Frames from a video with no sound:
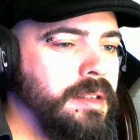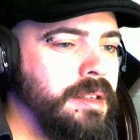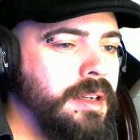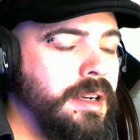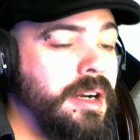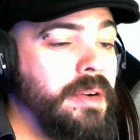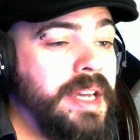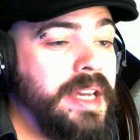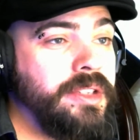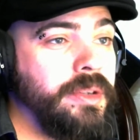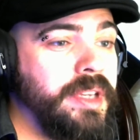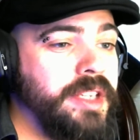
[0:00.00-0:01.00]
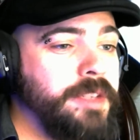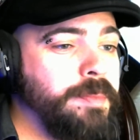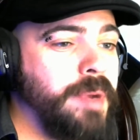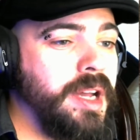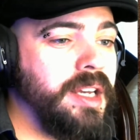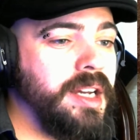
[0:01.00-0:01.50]
Okay, so this
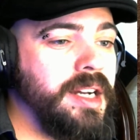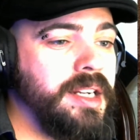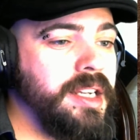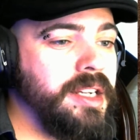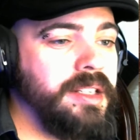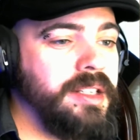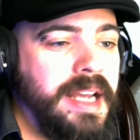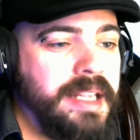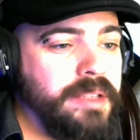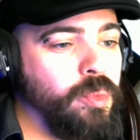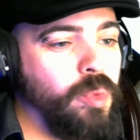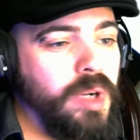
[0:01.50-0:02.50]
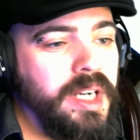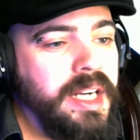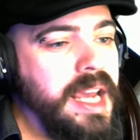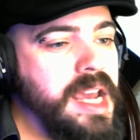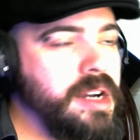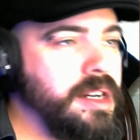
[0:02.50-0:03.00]
polygon here, that's 1
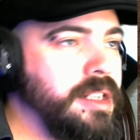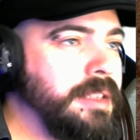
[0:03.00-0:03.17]
acre.